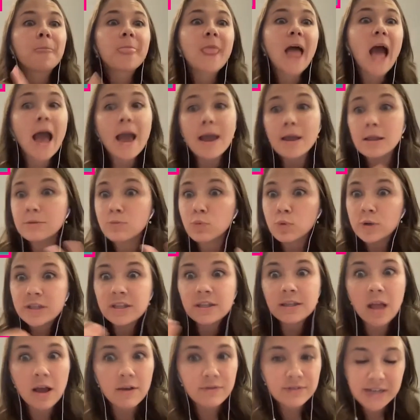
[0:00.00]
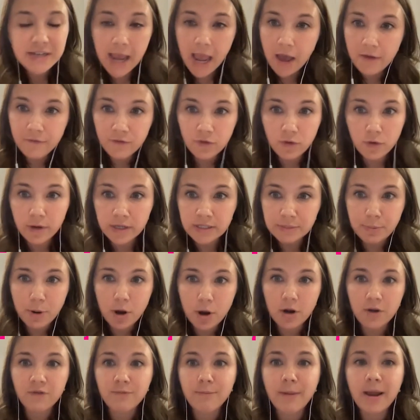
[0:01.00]
I would love to have you as
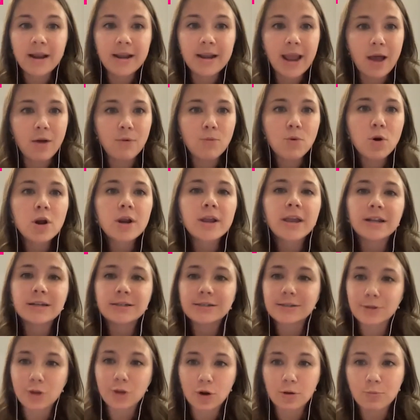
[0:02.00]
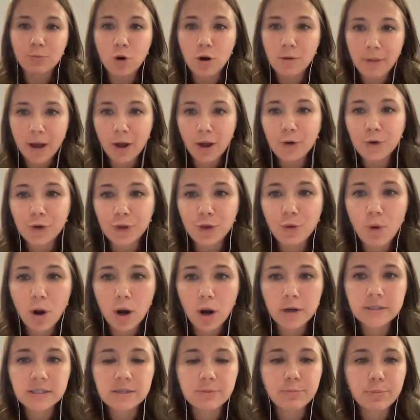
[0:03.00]
part of my network and to learn more about who you
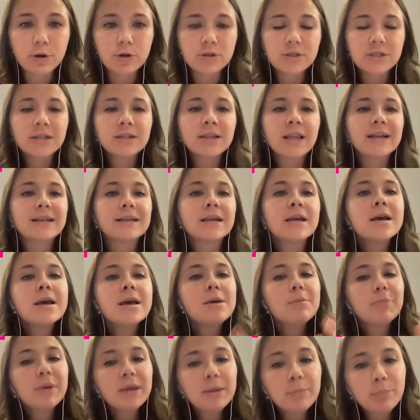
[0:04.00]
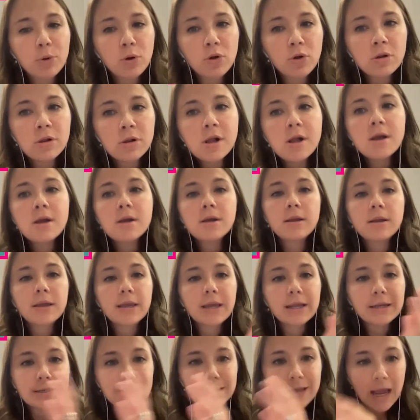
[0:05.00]
are as a person. Like, people
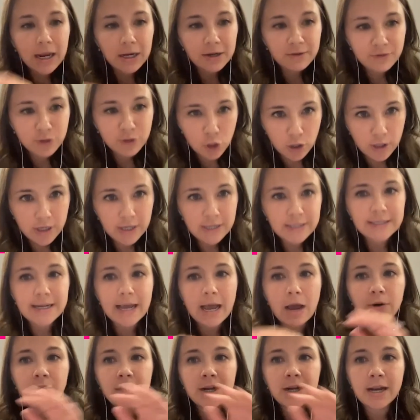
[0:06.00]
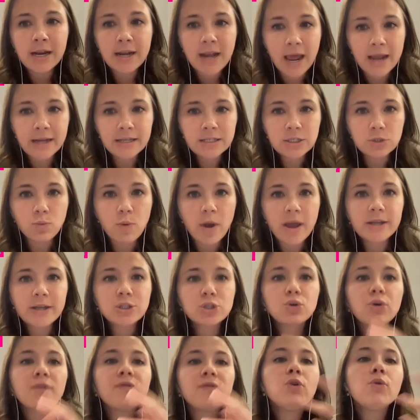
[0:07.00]
can kind of turn it down in a nice way.
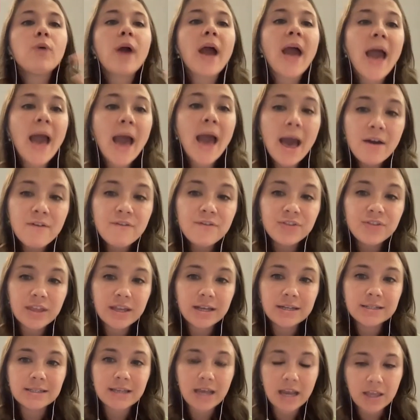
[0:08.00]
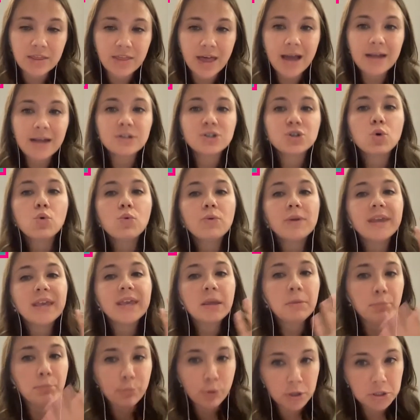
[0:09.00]
So if you have things like that, don't
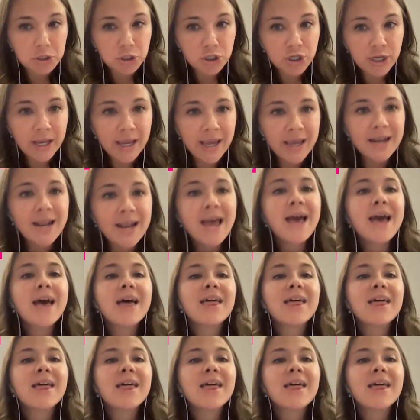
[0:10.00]
keep pushing it.